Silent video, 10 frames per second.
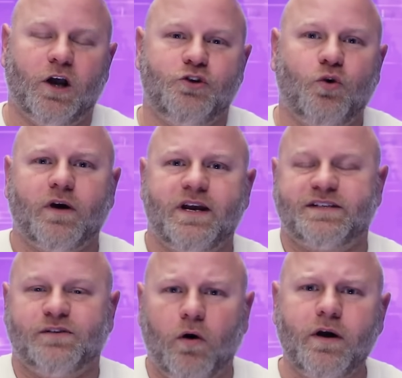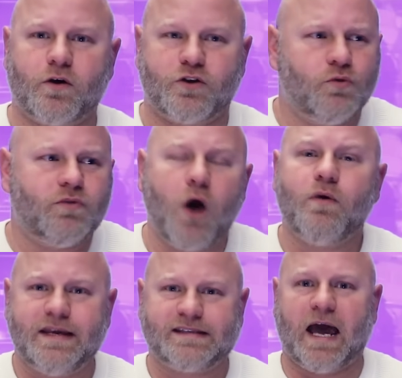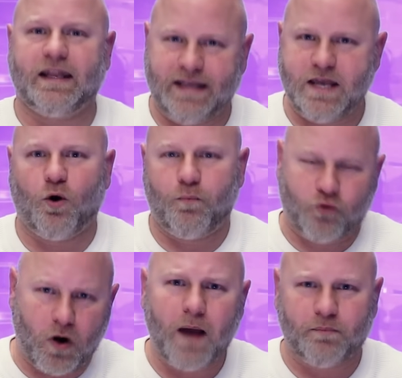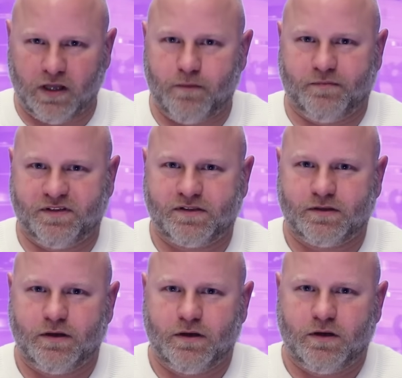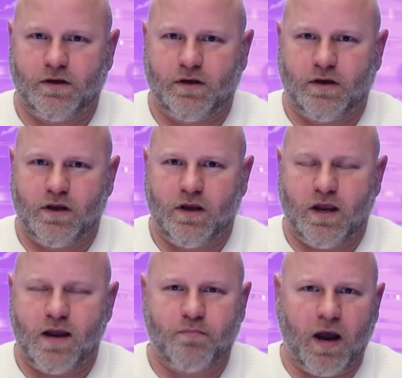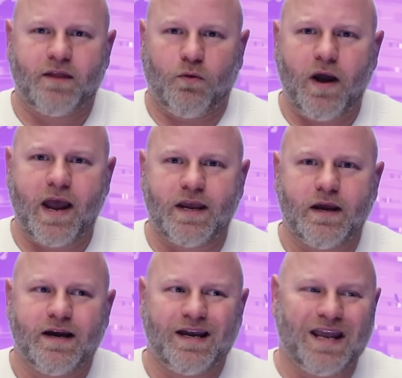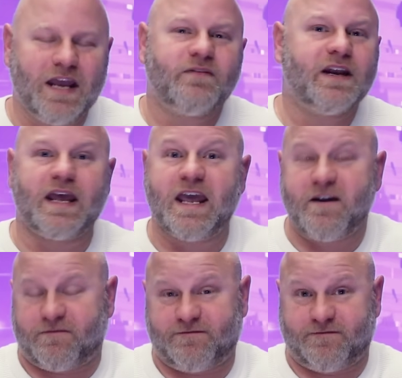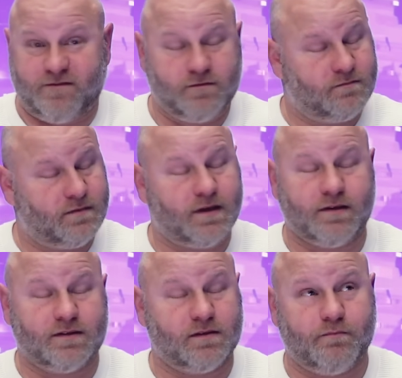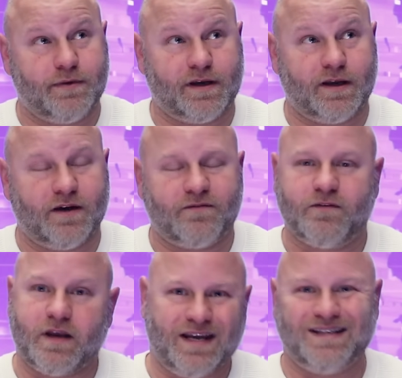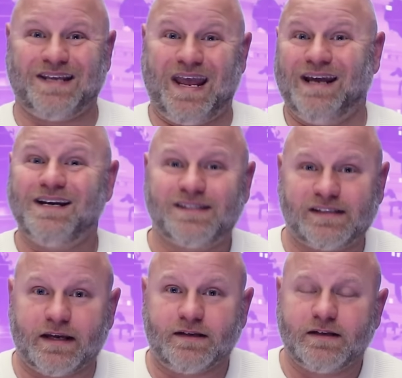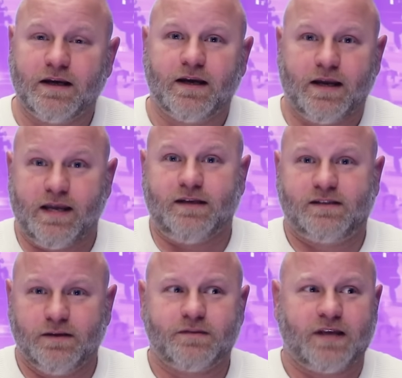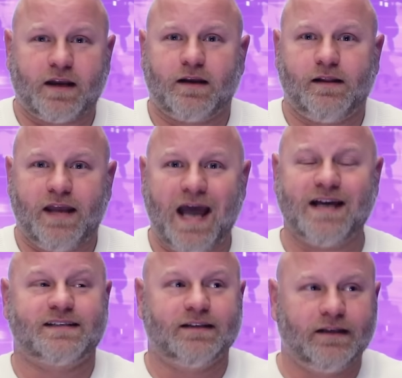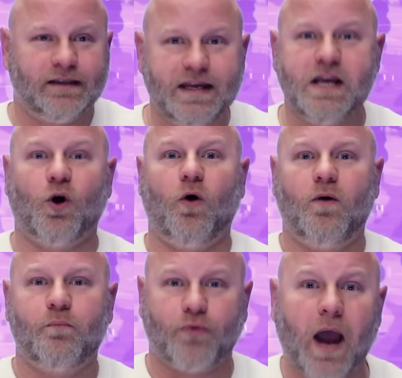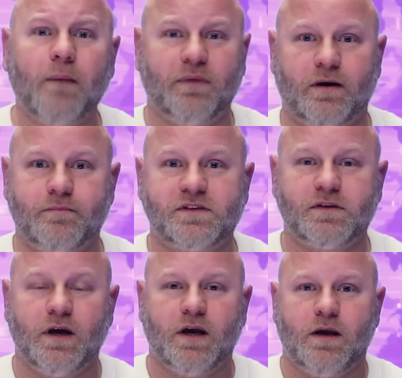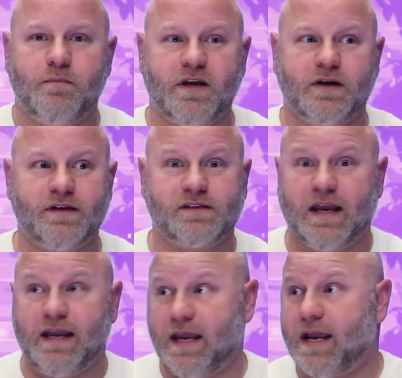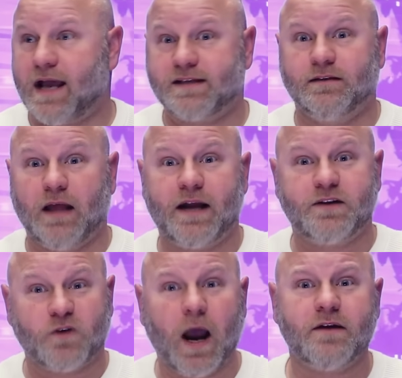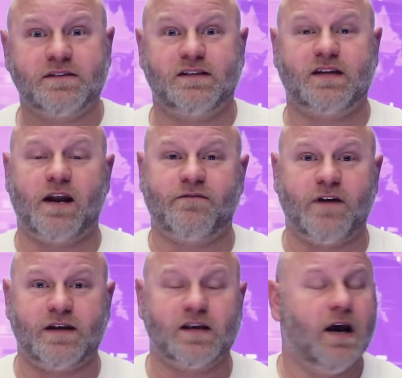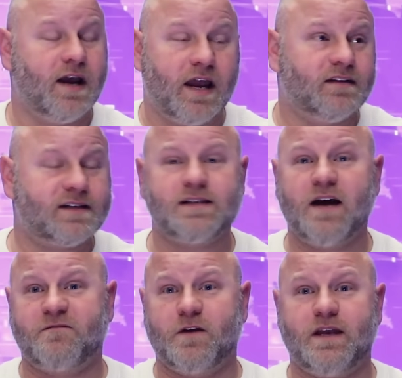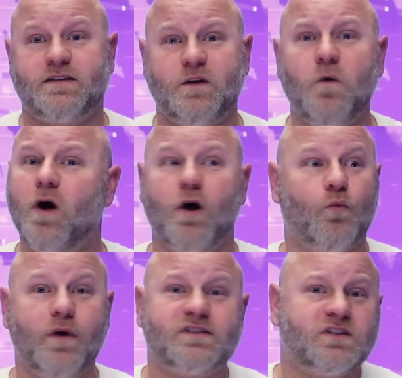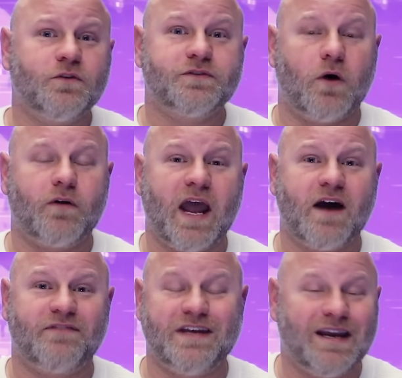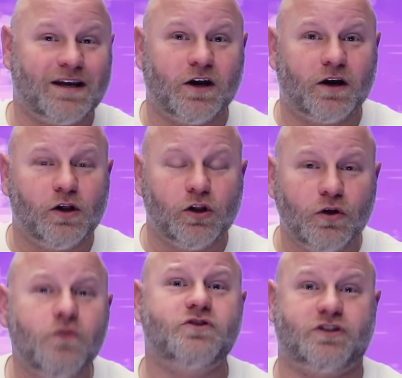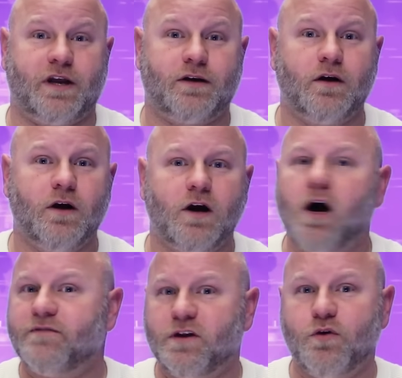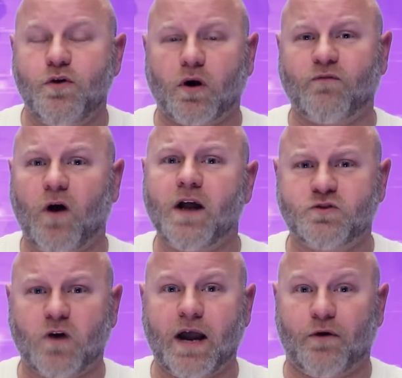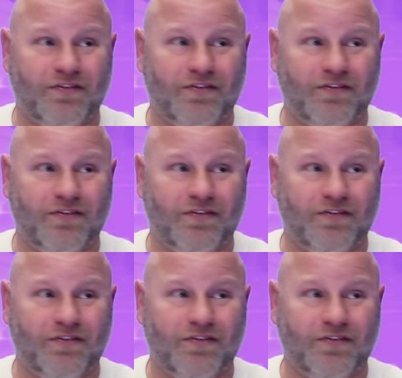You're his lawyer. You know he's got legal problems. And by the way, even if, and this is a big if, he's innocent, he still technically has legal problems because he has a lot of trials he's got to face. And let's not forget, too, we still don't have the conclusion of the New York fraud trial.